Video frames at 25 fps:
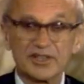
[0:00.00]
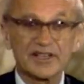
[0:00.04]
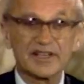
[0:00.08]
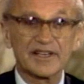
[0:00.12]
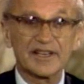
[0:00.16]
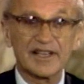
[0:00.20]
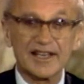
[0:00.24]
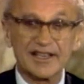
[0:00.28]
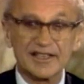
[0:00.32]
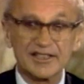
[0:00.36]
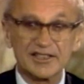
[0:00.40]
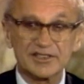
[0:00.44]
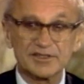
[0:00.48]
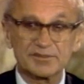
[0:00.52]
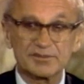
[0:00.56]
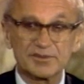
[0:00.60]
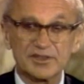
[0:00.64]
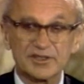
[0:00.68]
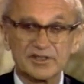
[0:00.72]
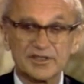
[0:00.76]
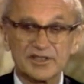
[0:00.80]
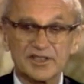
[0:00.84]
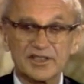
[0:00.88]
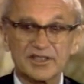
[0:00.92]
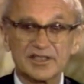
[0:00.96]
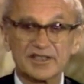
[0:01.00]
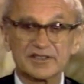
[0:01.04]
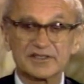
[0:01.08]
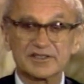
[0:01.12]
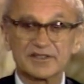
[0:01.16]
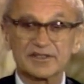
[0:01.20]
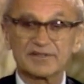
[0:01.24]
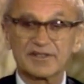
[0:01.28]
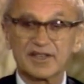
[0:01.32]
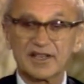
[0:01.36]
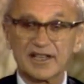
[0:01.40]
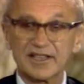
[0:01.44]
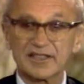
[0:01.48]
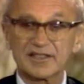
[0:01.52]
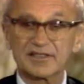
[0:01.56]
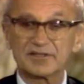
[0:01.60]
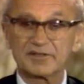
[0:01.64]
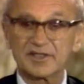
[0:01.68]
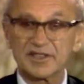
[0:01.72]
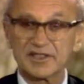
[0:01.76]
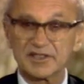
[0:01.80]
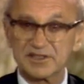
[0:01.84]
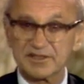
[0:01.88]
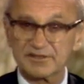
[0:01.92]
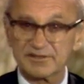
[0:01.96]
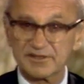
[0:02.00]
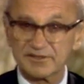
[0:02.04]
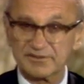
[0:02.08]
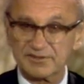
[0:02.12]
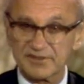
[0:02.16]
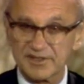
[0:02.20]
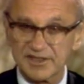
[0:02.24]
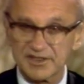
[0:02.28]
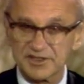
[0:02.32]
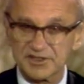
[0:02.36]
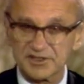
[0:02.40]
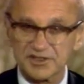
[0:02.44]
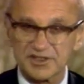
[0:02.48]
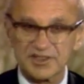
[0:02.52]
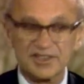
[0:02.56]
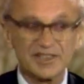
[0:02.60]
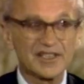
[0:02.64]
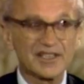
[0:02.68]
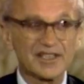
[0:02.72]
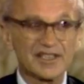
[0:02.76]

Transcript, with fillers: negligible cause of higher rates of inflation.